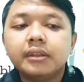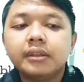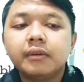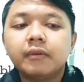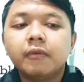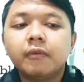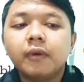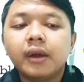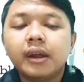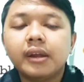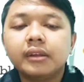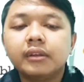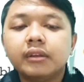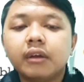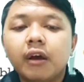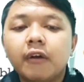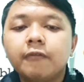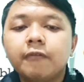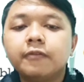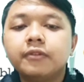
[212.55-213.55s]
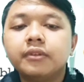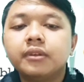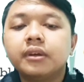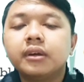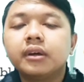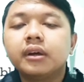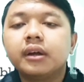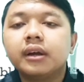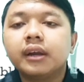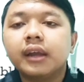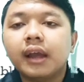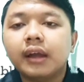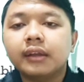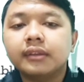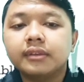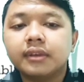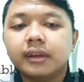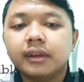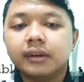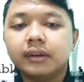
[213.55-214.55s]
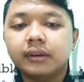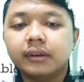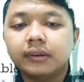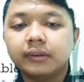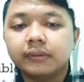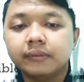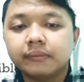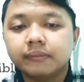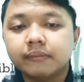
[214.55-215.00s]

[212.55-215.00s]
the weight of the reactant.